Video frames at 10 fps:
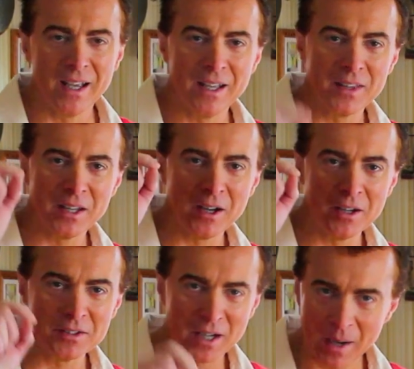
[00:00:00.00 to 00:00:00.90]
And then
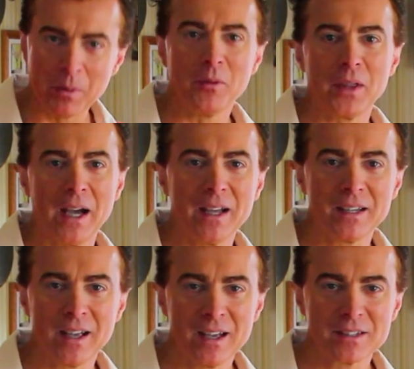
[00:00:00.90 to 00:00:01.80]
on top of
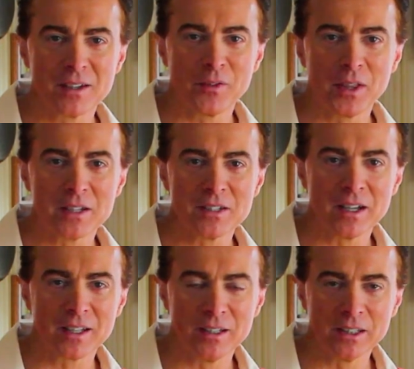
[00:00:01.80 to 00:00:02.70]
that, as if that's
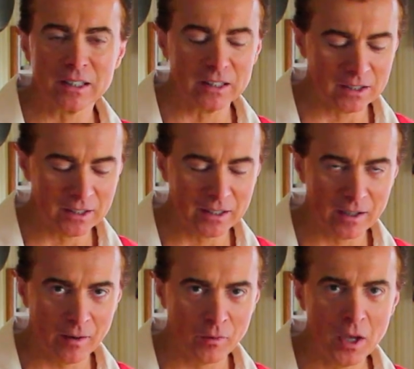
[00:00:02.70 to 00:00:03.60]
not gilding the lily
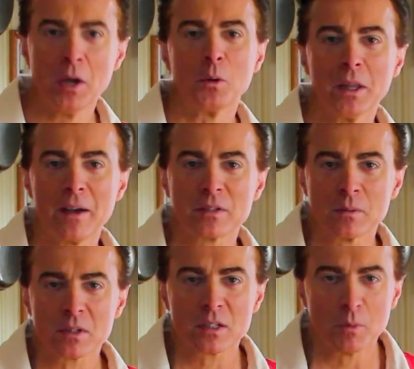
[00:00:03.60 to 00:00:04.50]
enough, we'll have
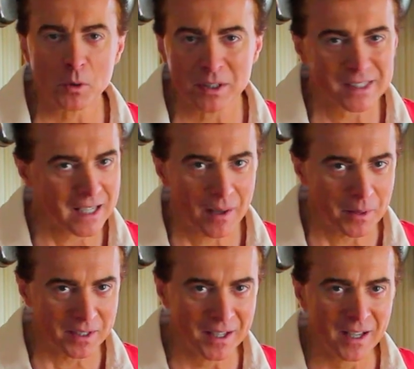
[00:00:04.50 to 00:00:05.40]
some smoked
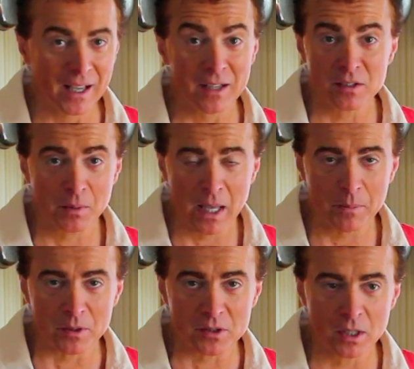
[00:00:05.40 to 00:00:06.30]
salmon and some
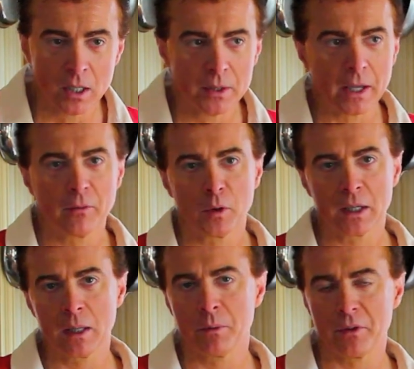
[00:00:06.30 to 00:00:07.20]
capers. Now, if you want
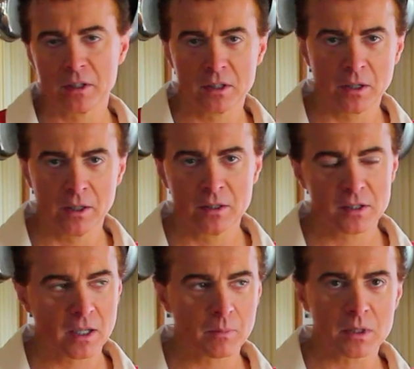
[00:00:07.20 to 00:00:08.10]
to keep it vegetarian,
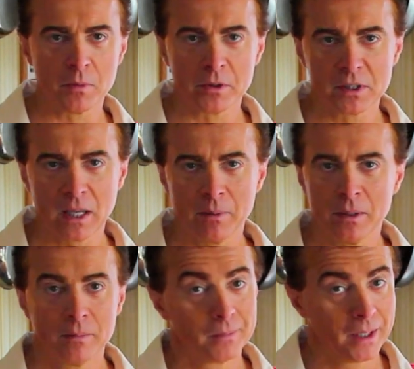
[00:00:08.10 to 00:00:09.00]
skip the smoked
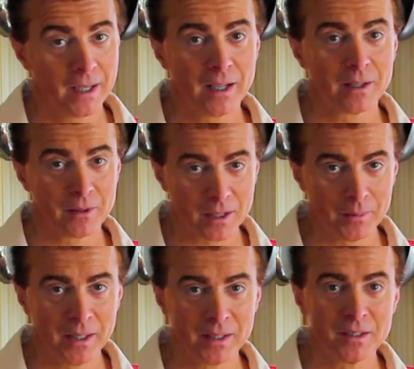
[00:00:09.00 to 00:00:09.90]
salmon, but I highly
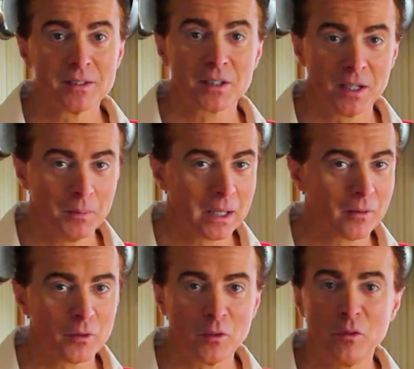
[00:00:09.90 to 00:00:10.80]
recommend it. It's going to make it
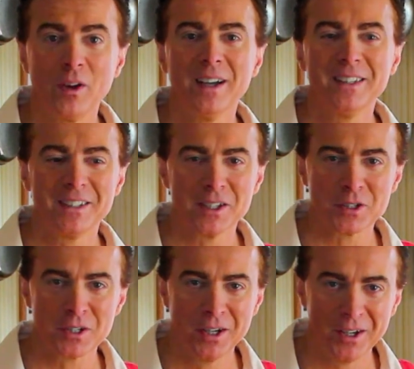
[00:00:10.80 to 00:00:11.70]
for a fine
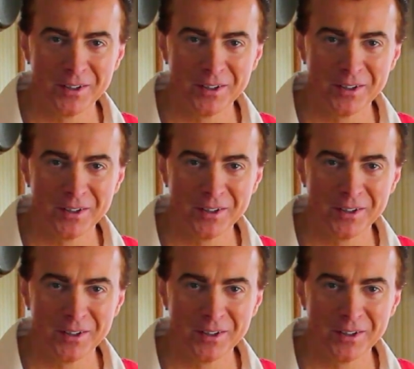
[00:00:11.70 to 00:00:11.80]
dish. All